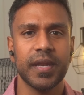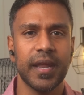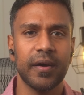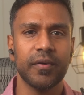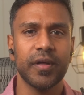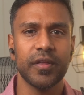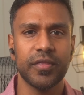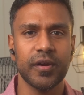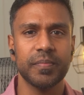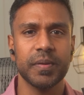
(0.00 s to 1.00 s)
Now, the
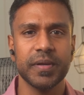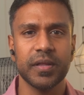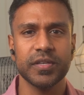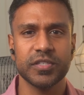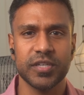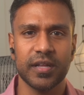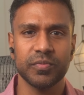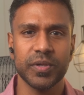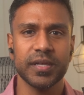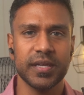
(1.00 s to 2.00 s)
therapy bill this child
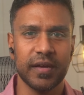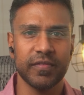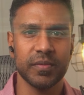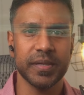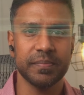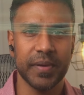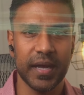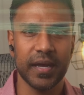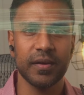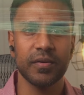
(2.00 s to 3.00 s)
will inevitably
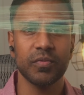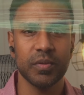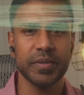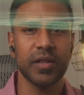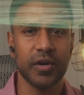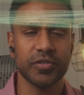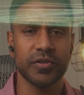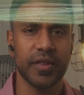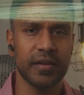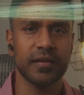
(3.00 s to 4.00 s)
pay will be larger
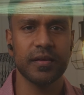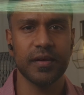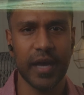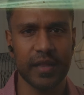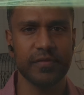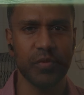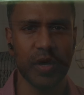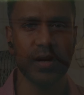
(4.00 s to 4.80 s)
than Aleph one.